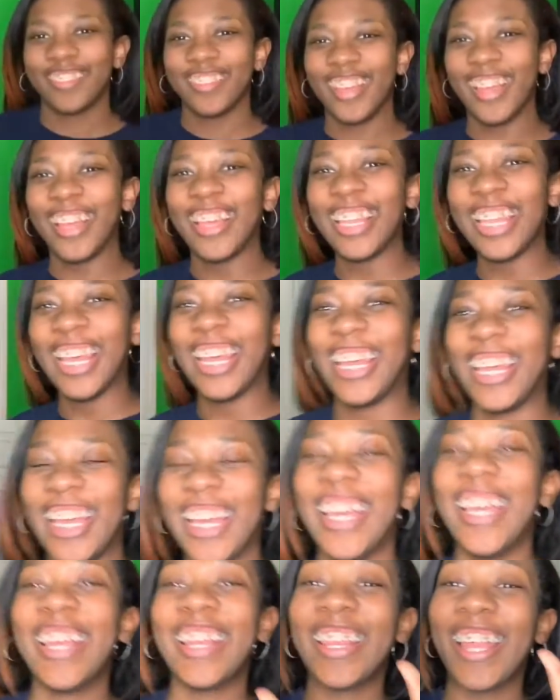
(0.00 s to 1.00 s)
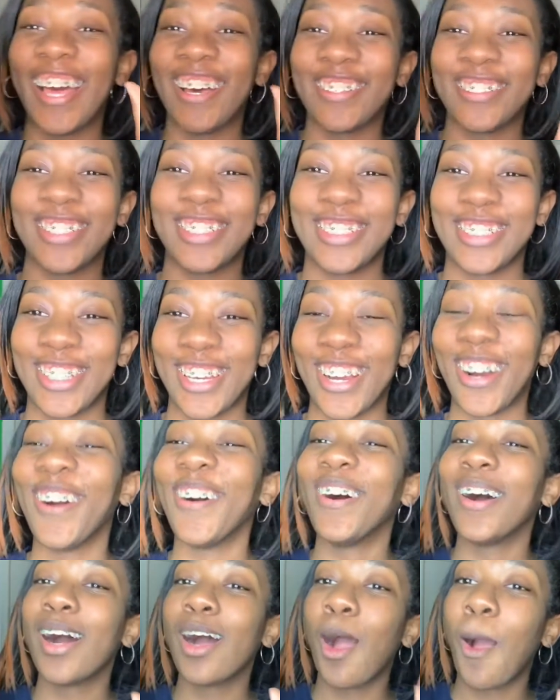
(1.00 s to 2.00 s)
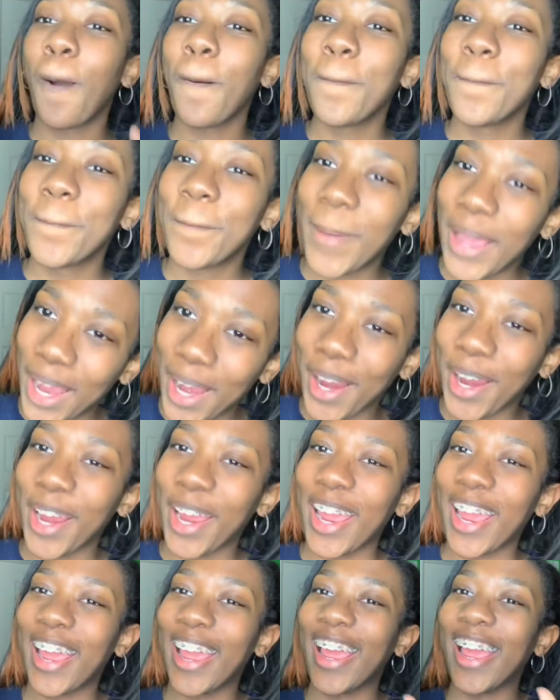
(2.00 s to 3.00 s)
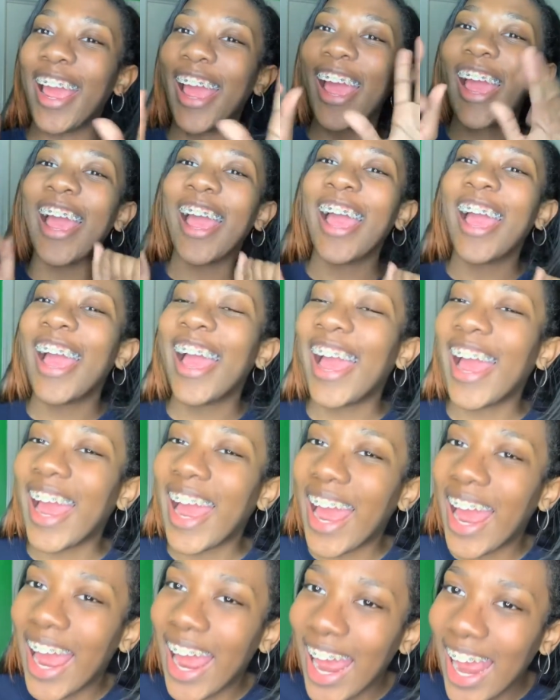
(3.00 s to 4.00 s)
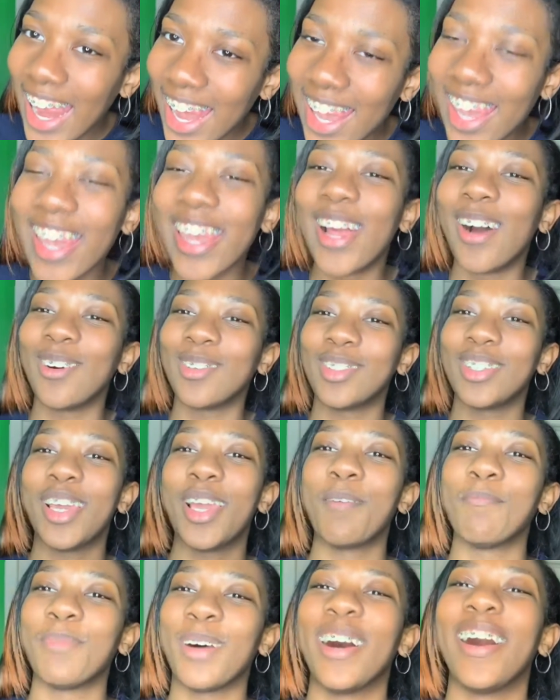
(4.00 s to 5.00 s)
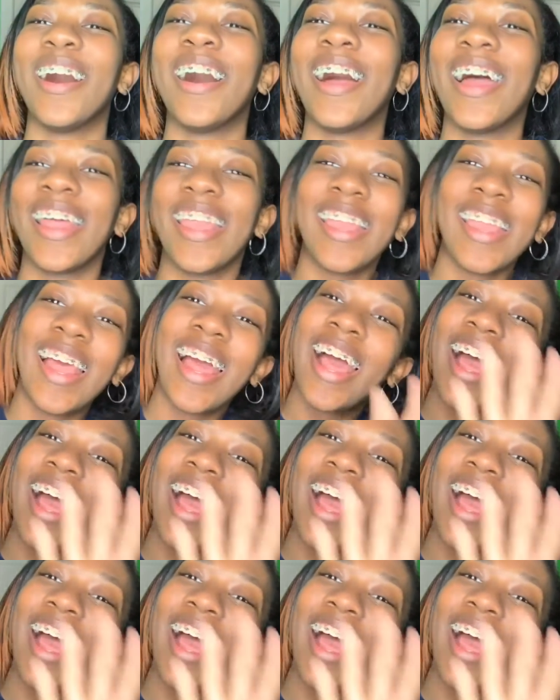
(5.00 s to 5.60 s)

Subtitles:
Okay. That was the show. Period. No tampon.